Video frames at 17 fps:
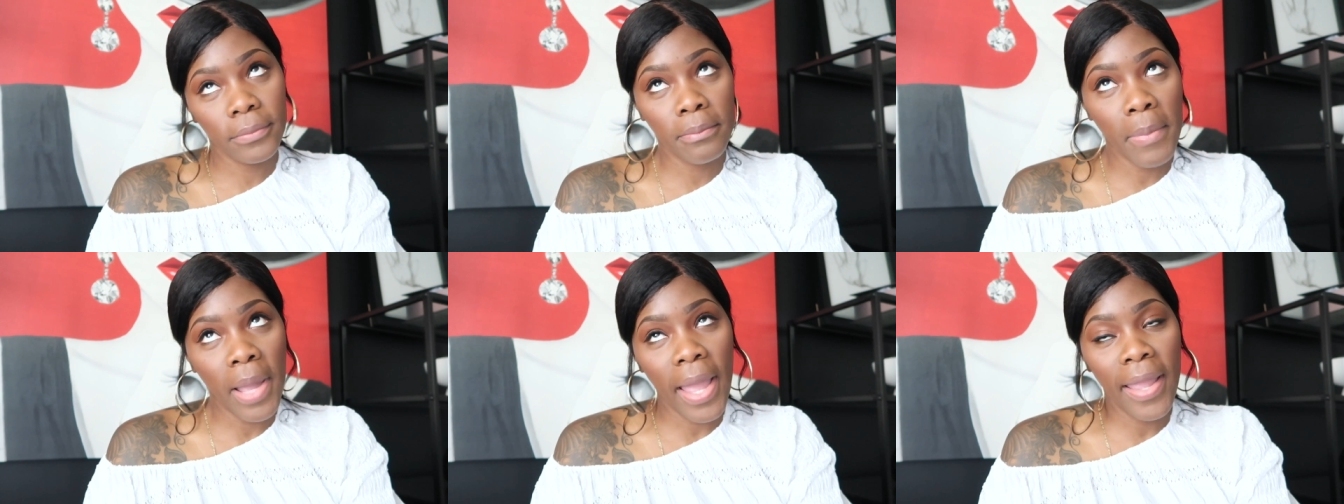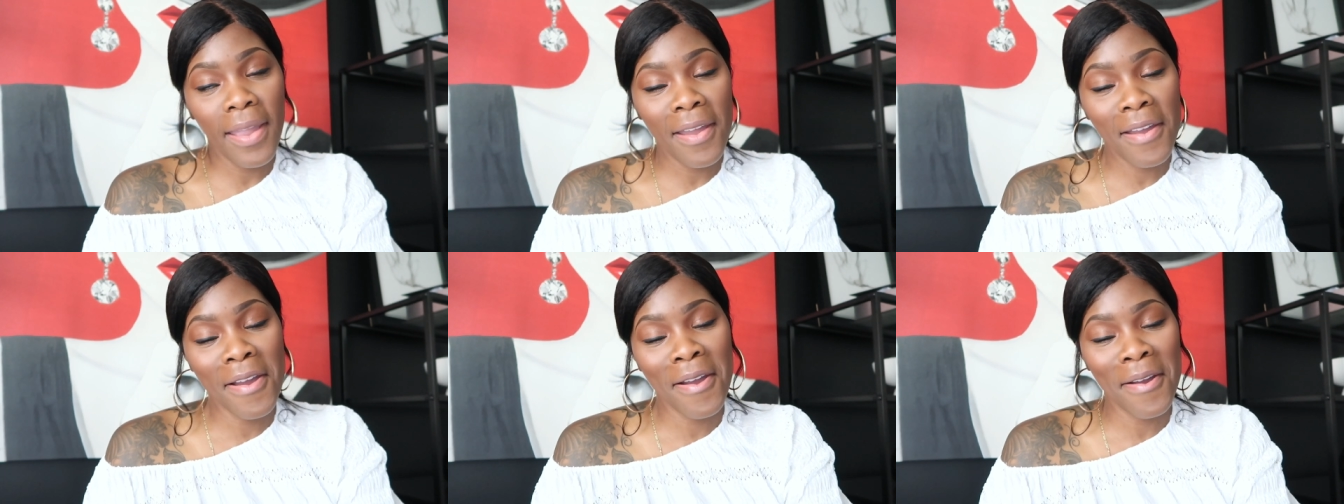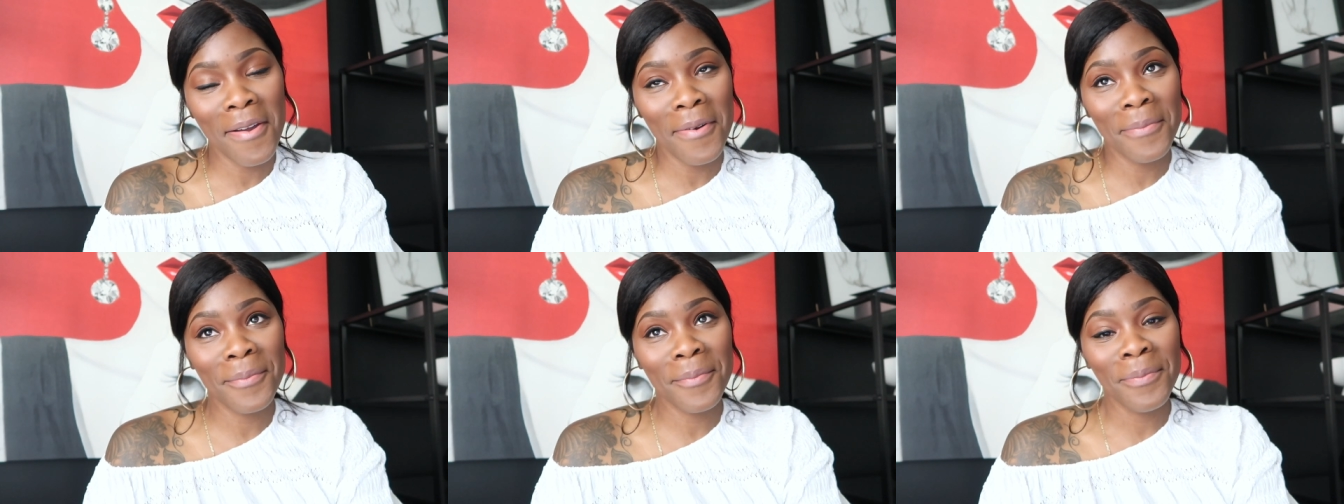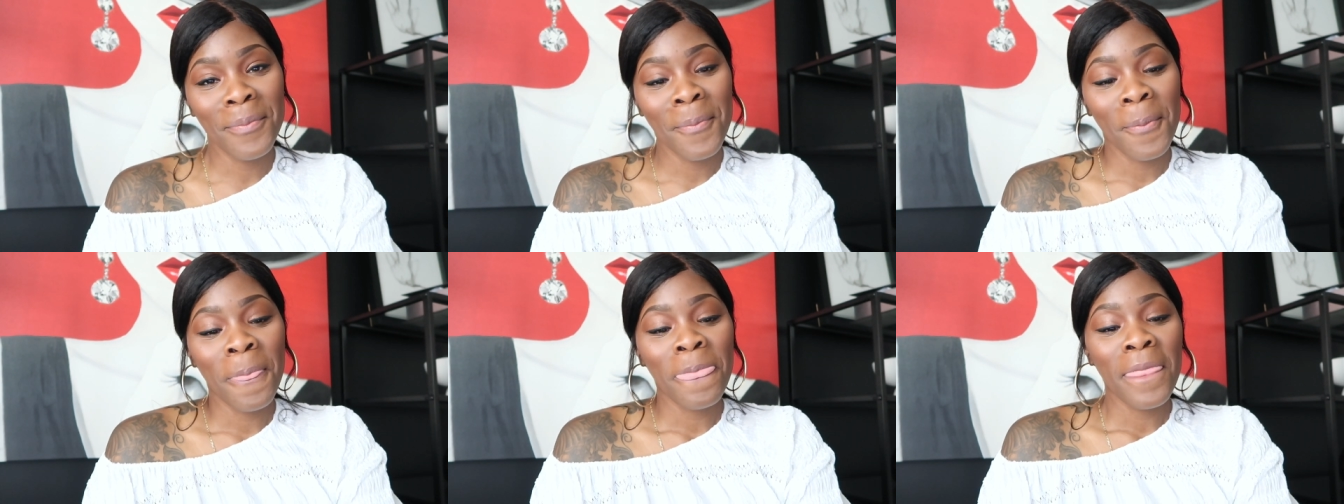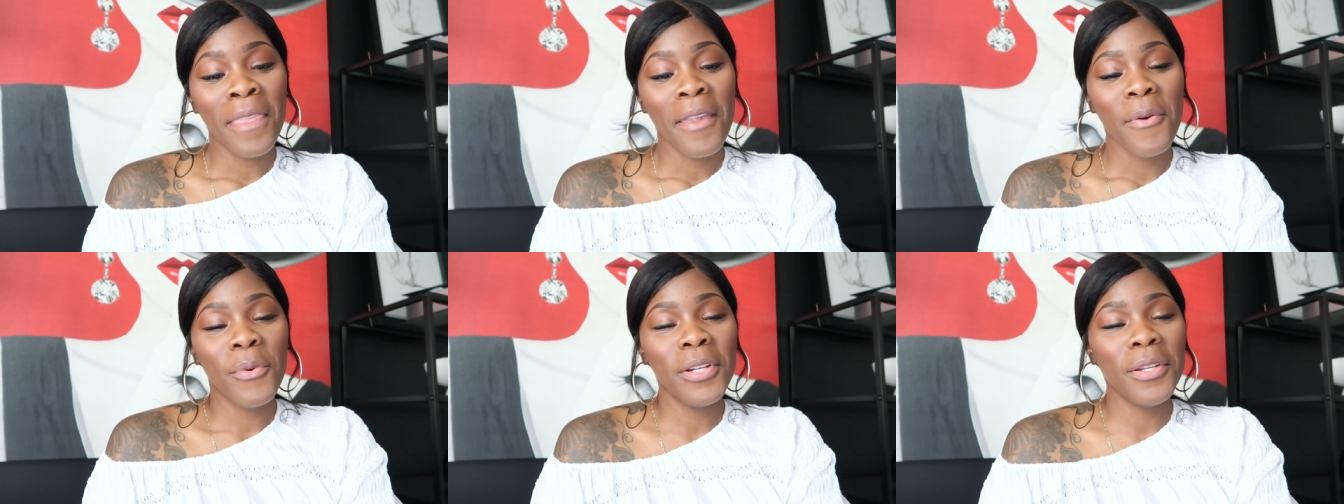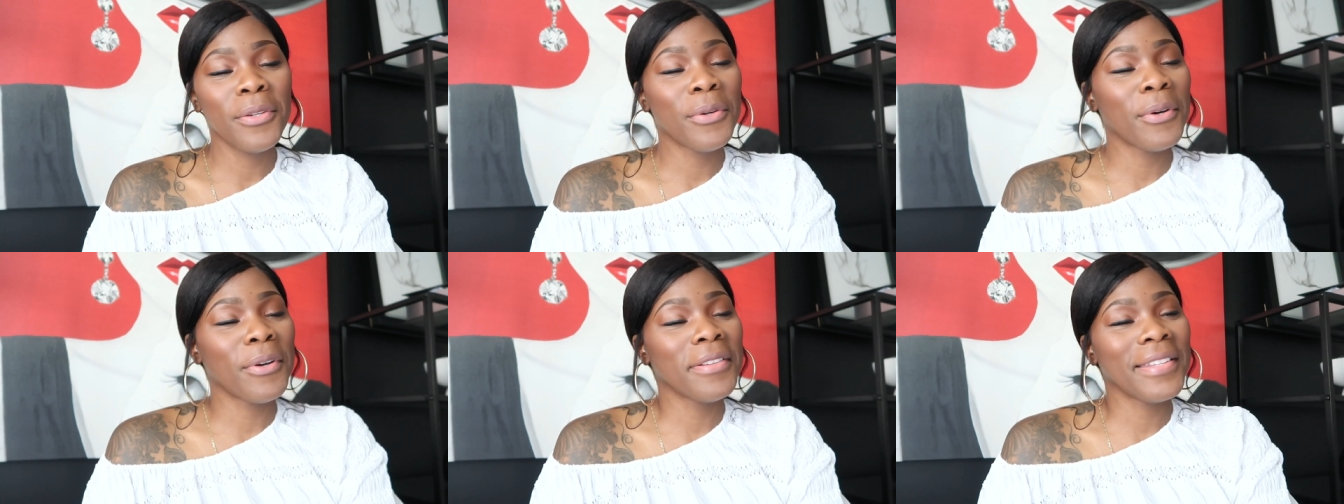my um what do
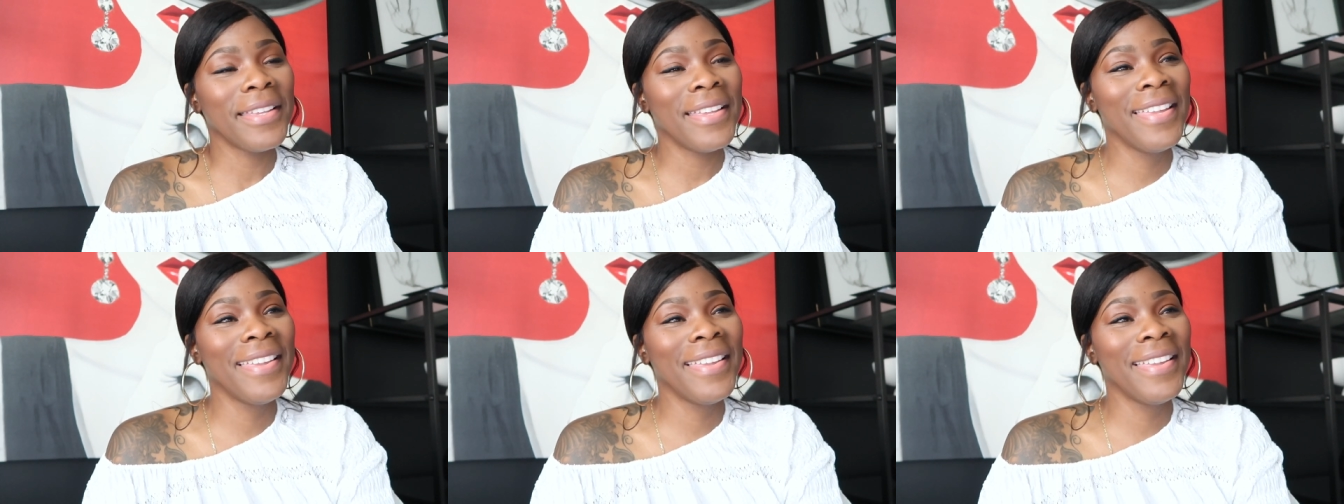you call it